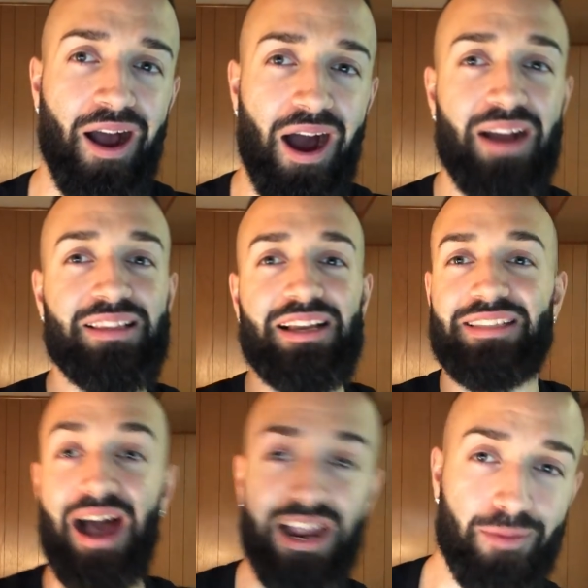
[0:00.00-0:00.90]
On the
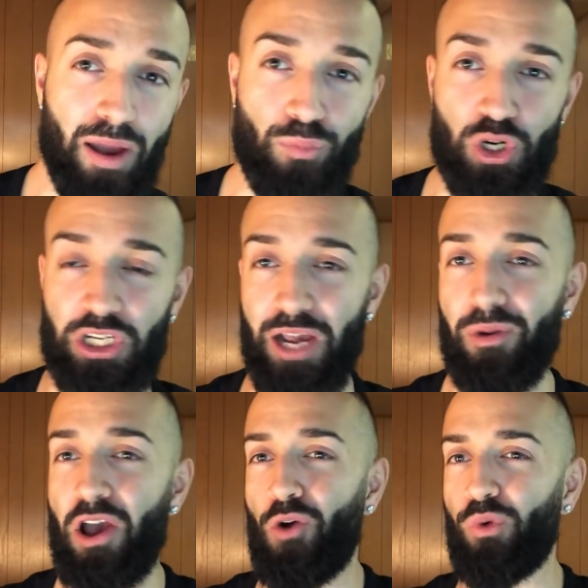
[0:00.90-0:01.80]
entire
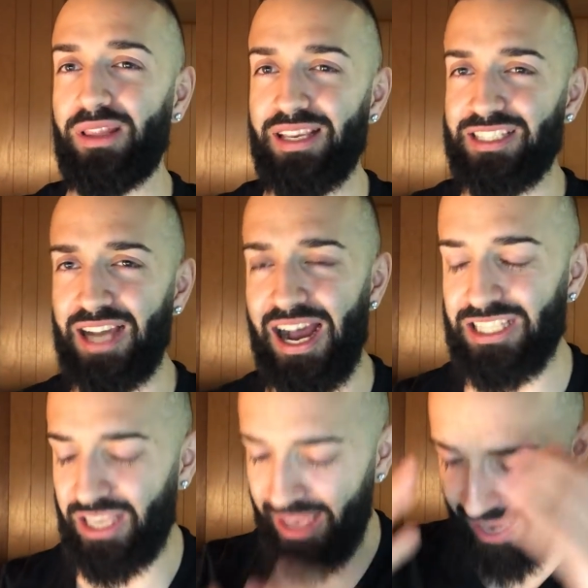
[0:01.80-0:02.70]
membership, we
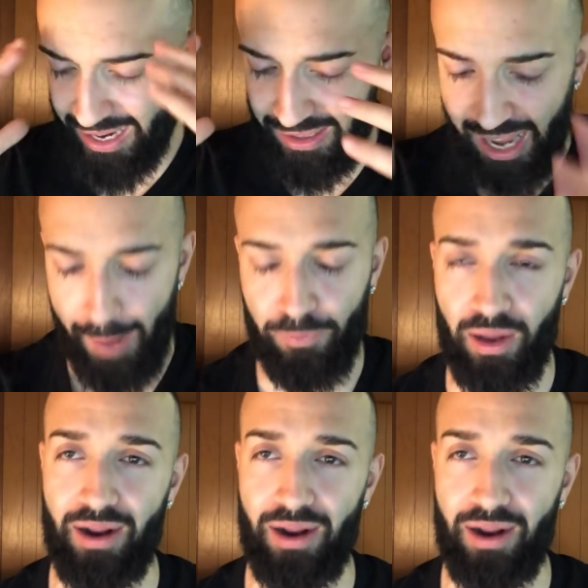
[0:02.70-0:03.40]
discuss in depth,